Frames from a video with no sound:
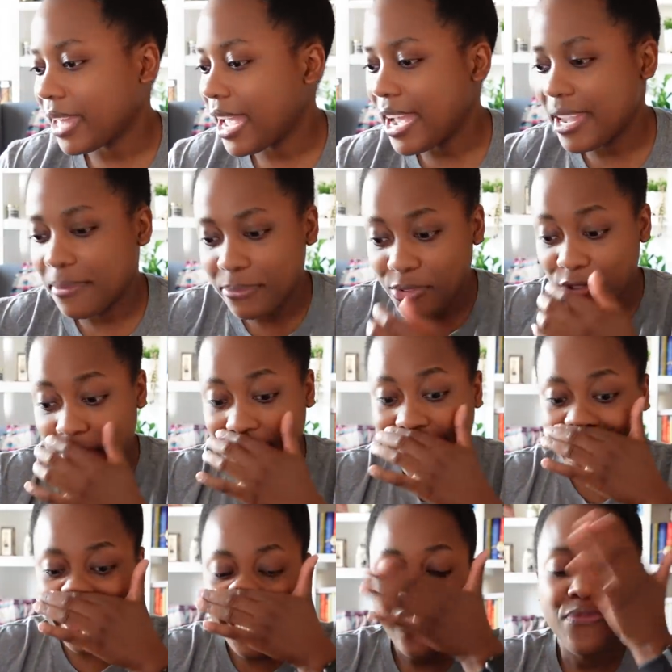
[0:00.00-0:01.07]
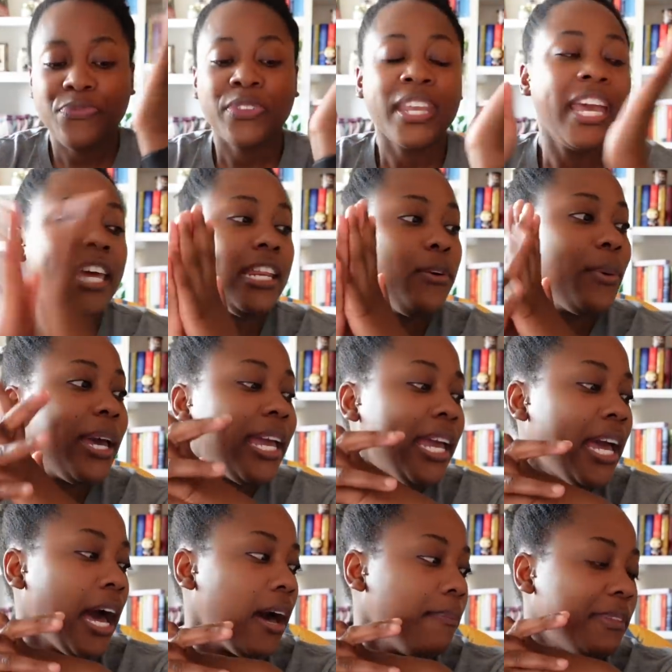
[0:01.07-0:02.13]
I am struggling.
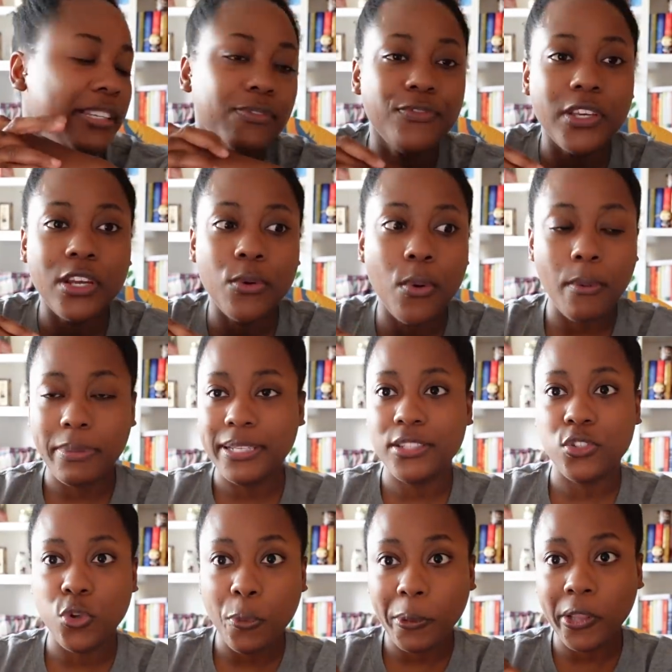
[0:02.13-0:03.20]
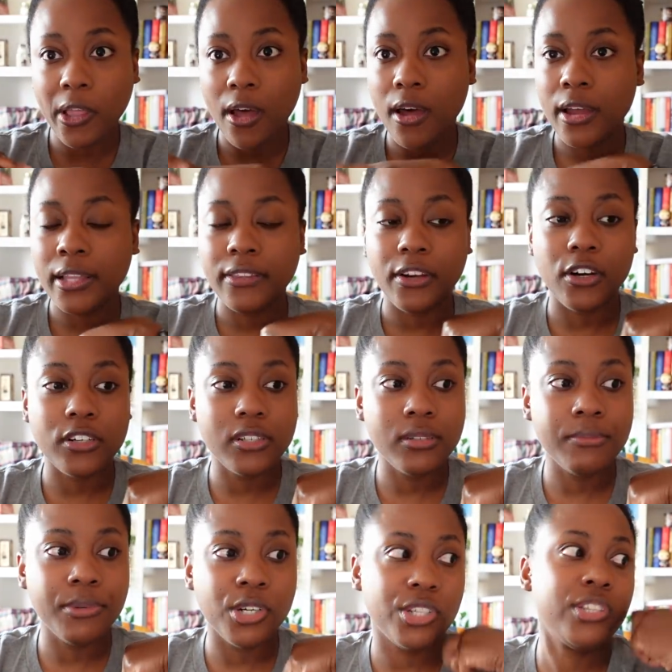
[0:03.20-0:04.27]
Anyway, this video won't be super long. There are
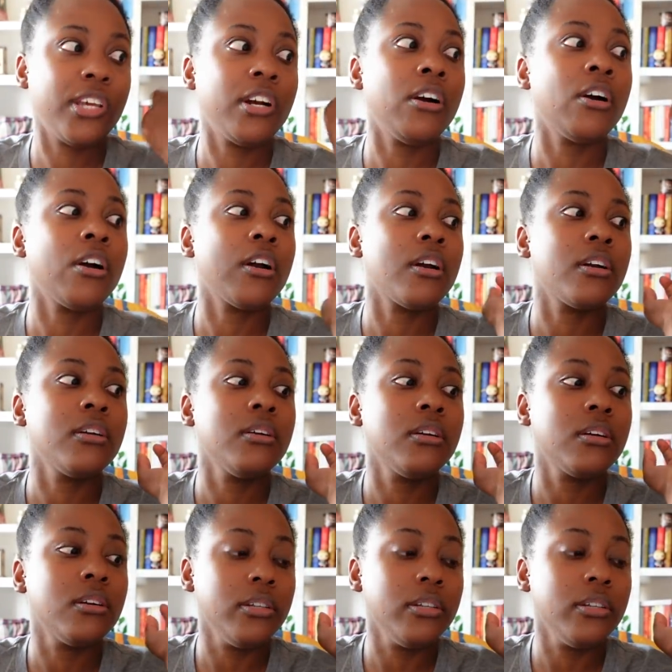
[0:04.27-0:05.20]
some books that are